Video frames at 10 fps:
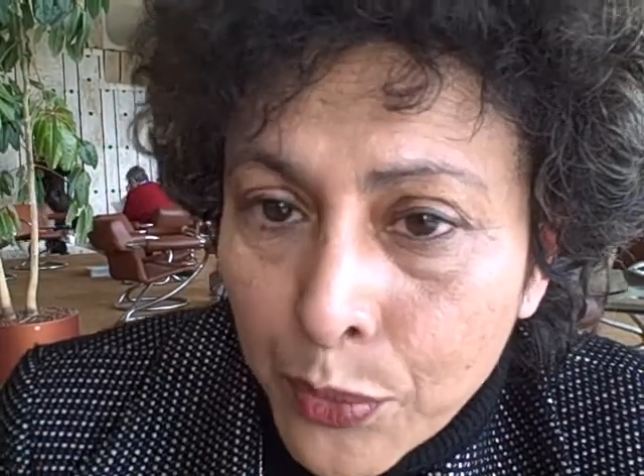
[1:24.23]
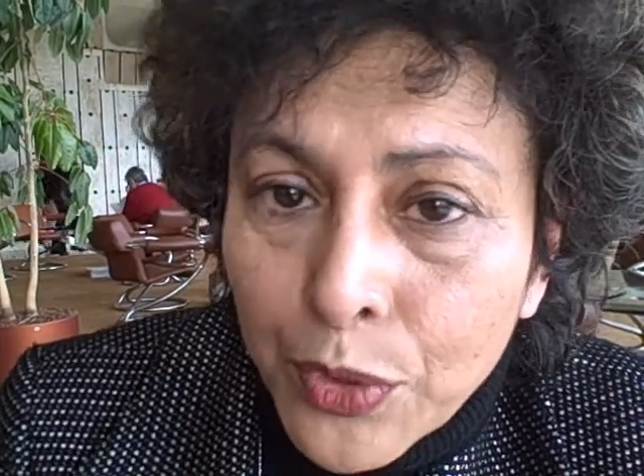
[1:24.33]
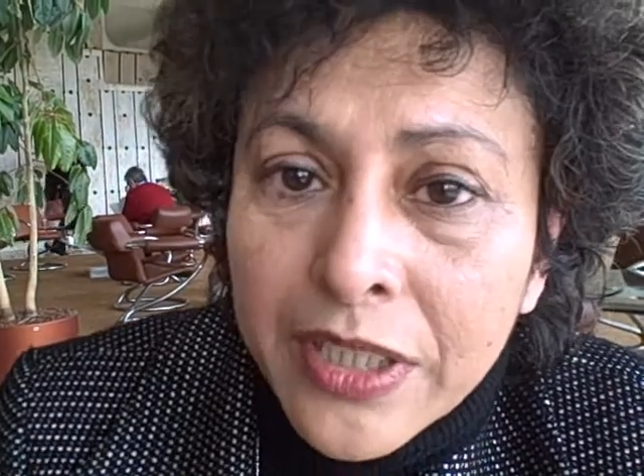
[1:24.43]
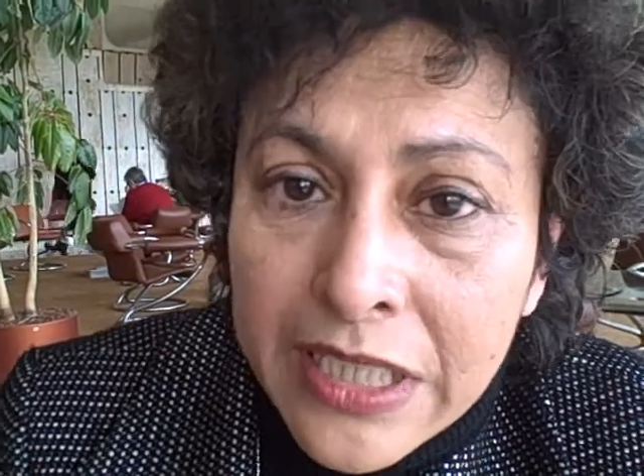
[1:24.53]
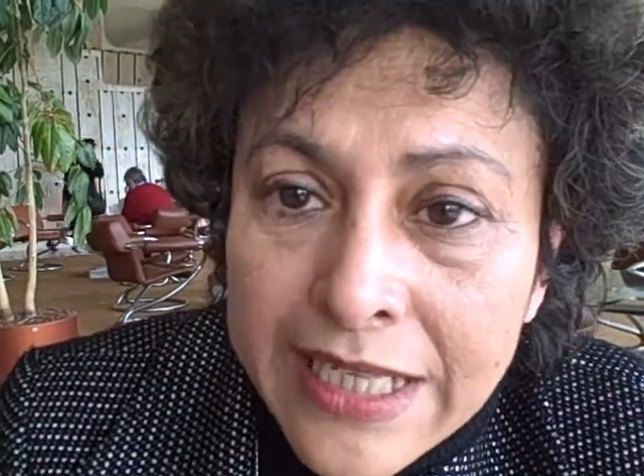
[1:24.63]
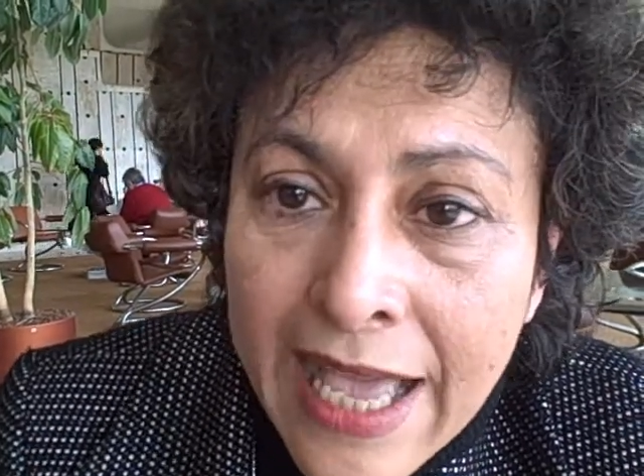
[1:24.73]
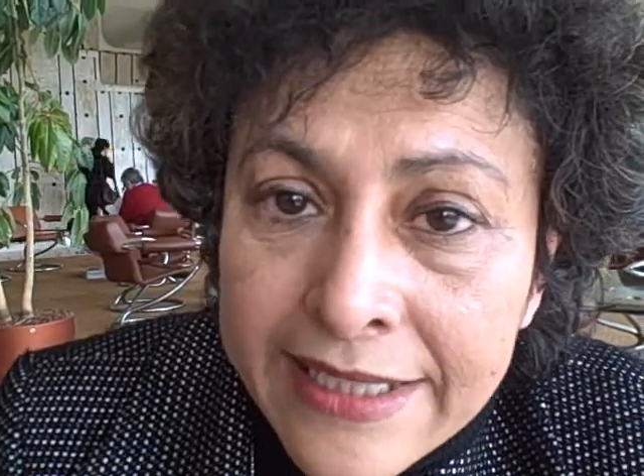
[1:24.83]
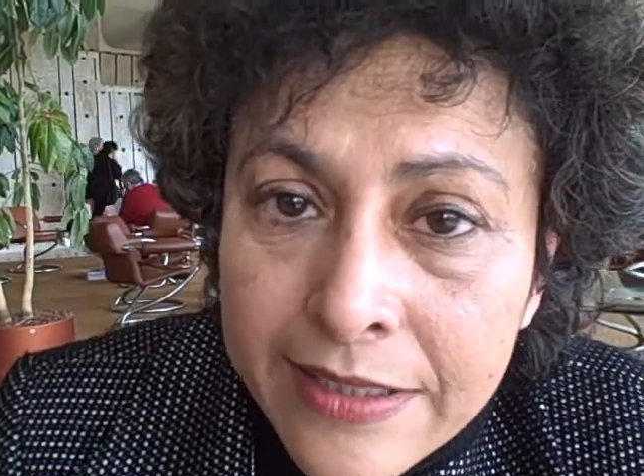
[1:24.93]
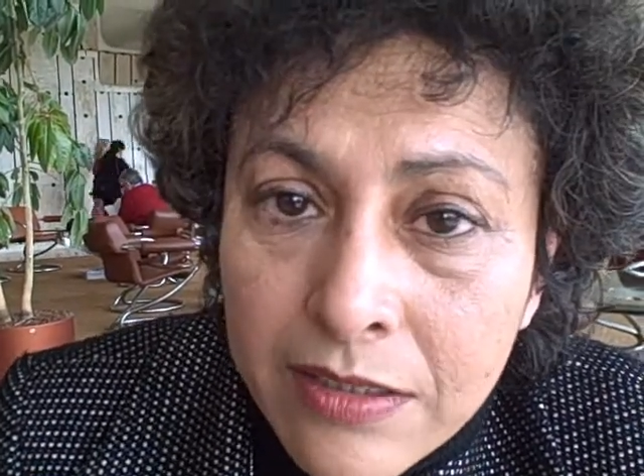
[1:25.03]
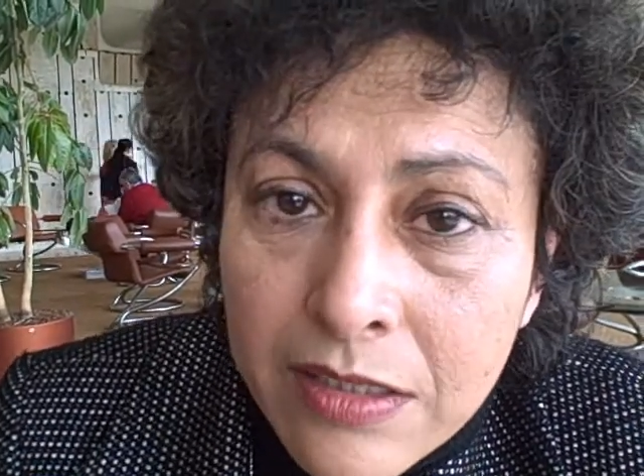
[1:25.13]
Poor need
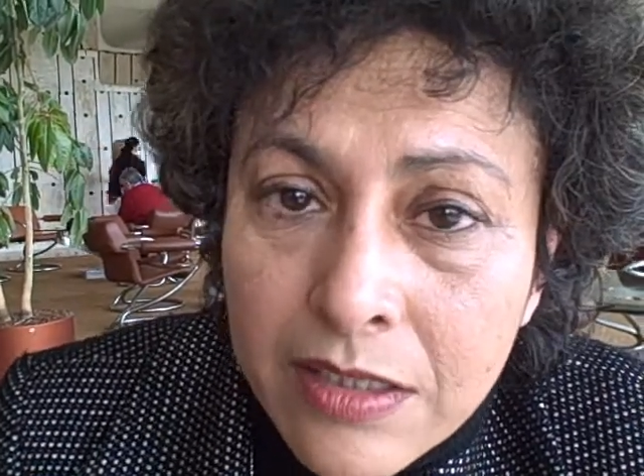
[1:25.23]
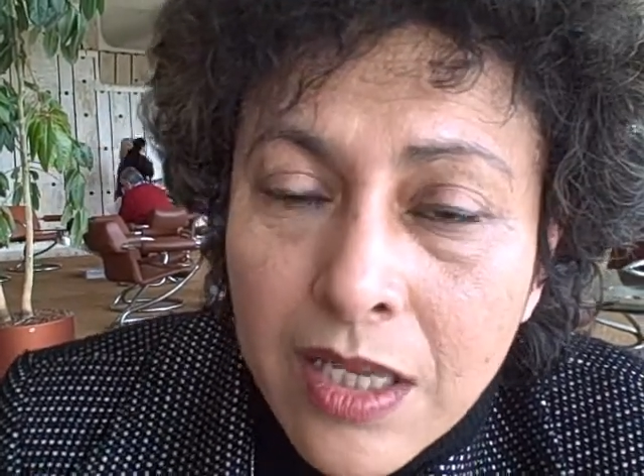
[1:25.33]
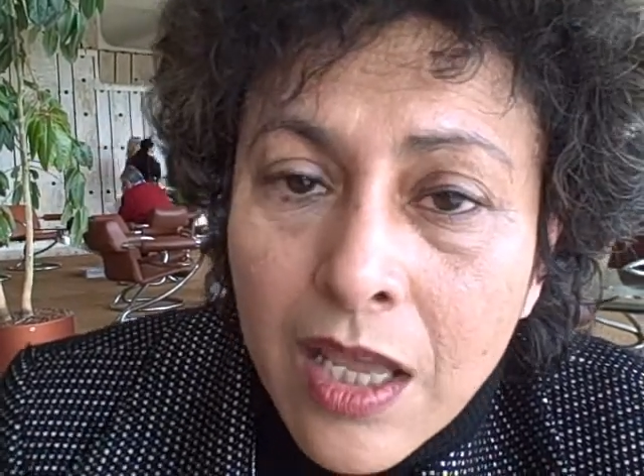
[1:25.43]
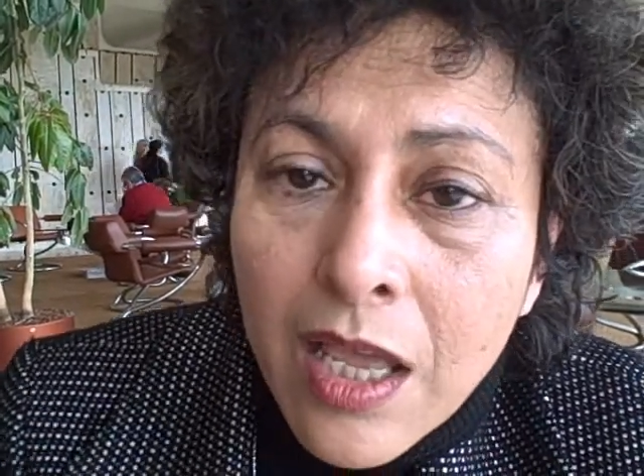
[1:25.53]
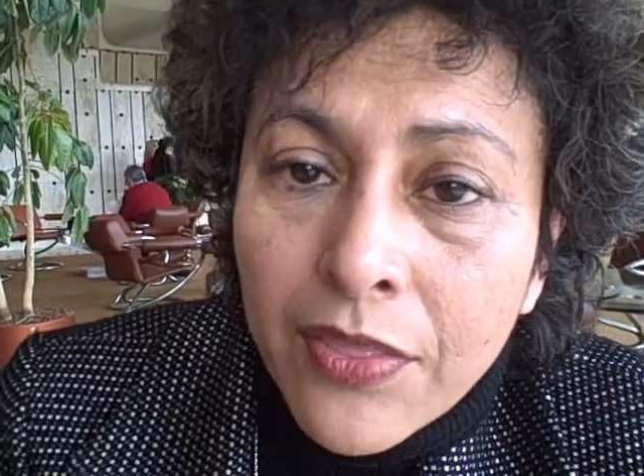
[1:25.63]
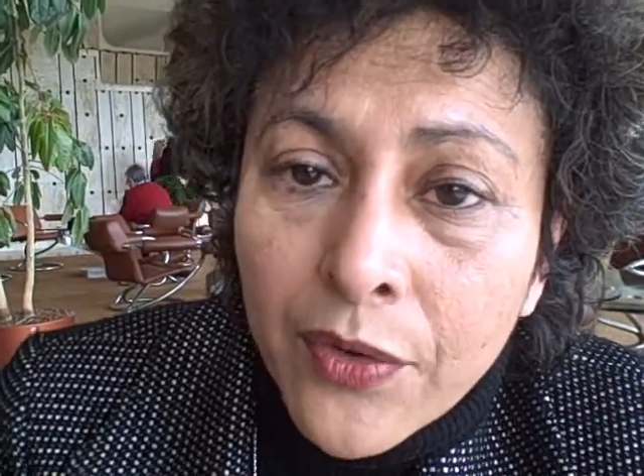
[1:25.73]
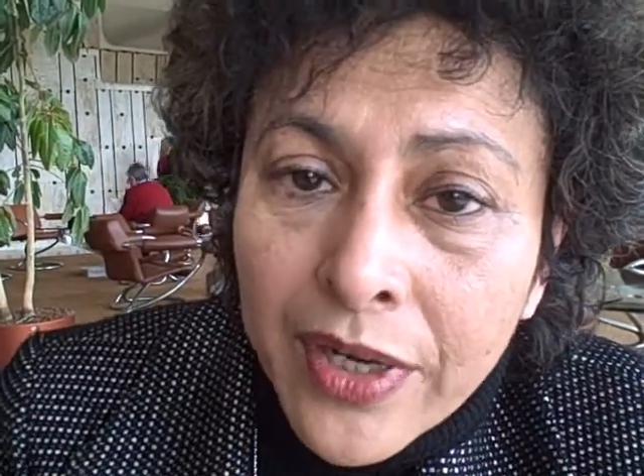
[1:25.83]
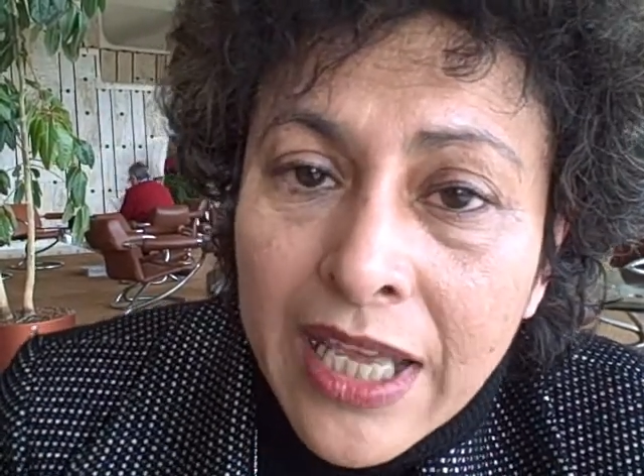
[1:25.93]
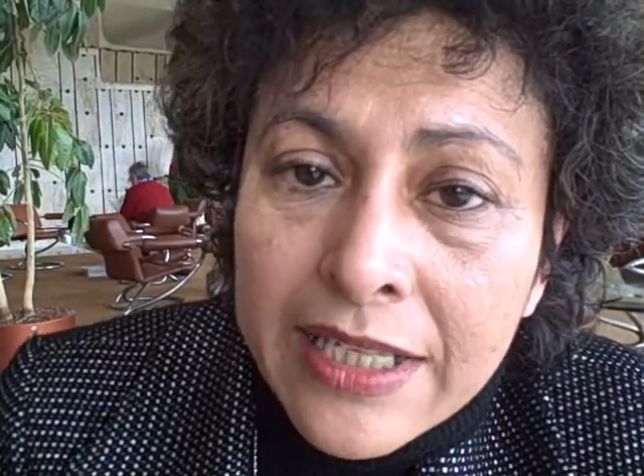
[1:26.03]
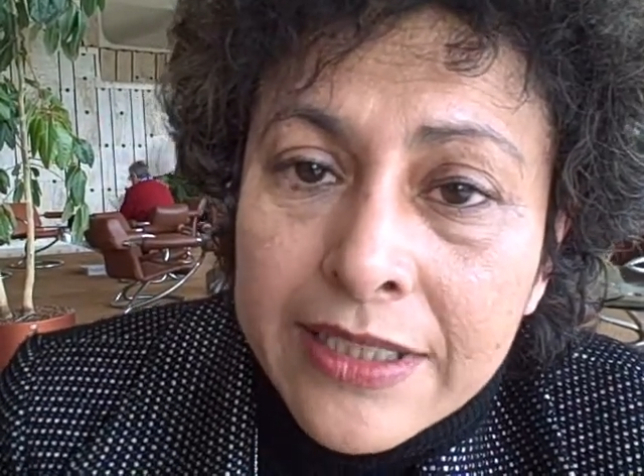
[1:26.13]
assets. The
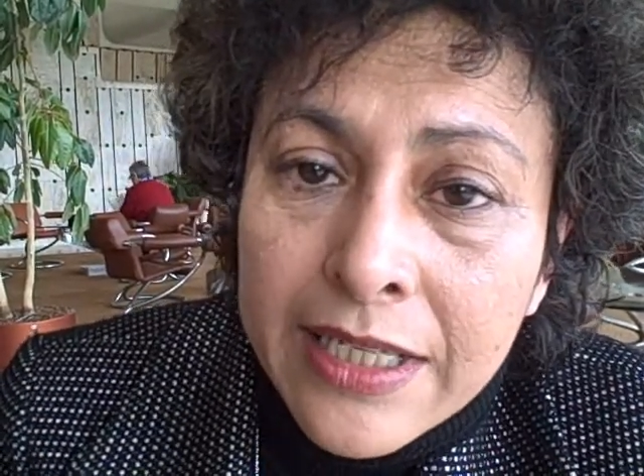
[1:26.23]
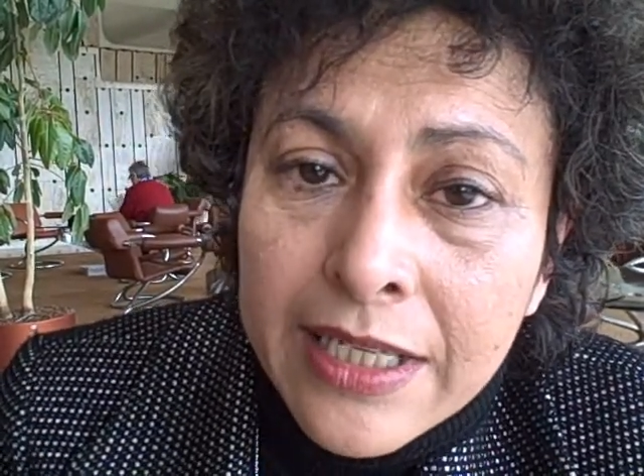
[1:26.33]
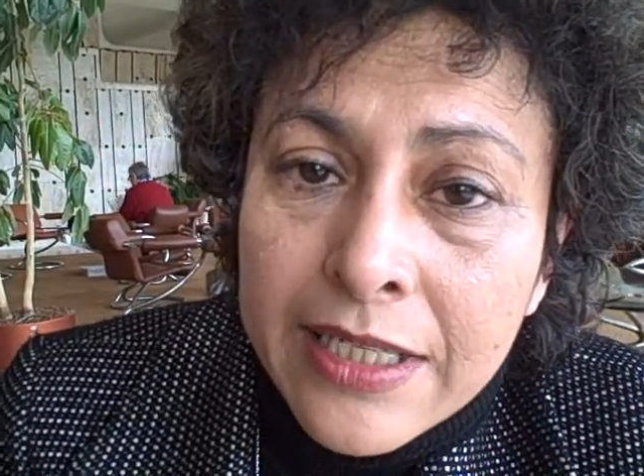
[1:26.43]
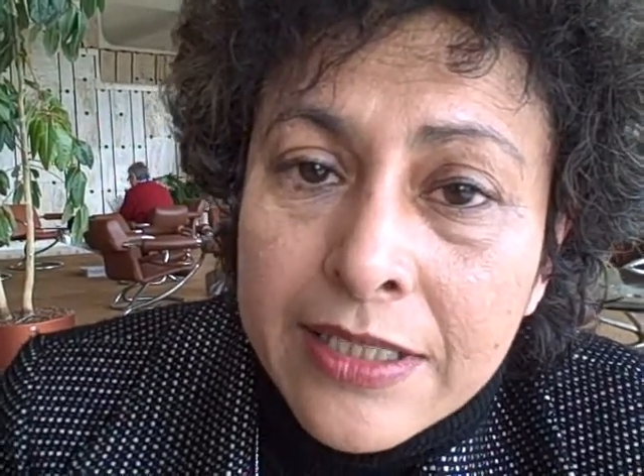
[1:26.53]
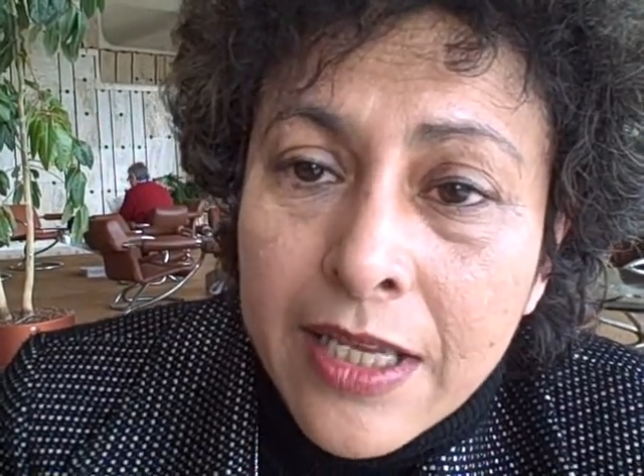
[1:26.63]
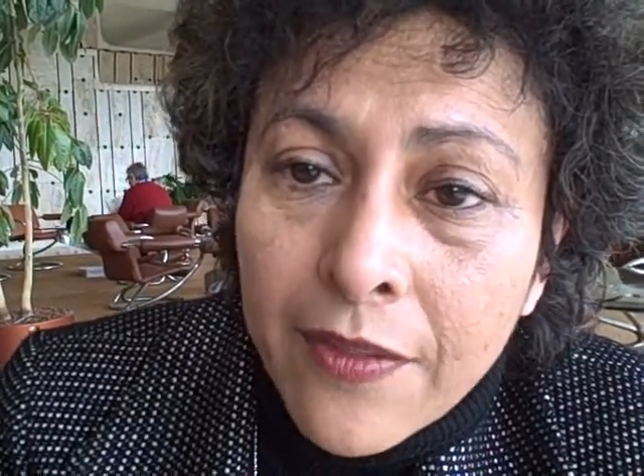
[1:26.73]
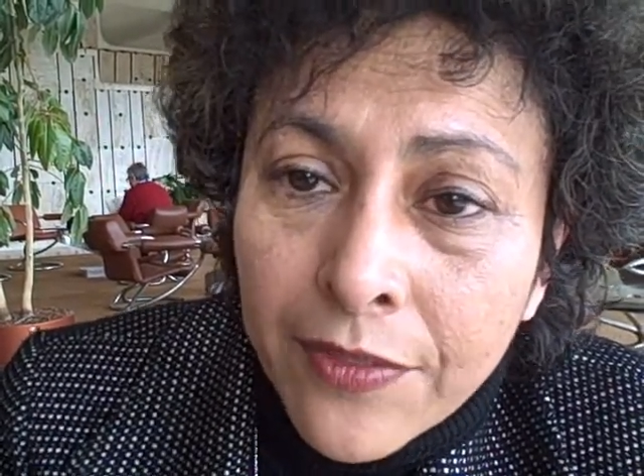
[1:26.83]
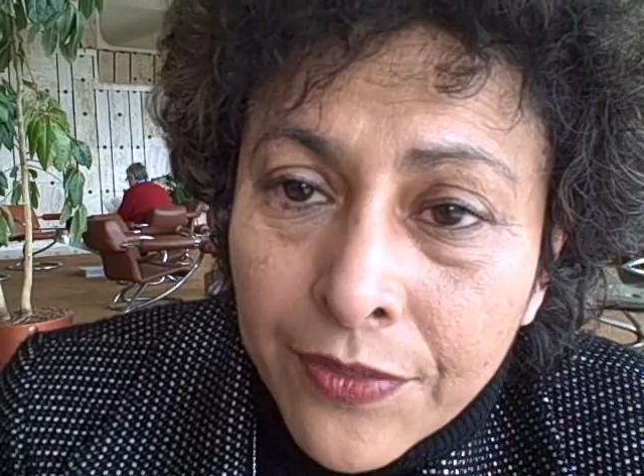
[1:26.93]
reality is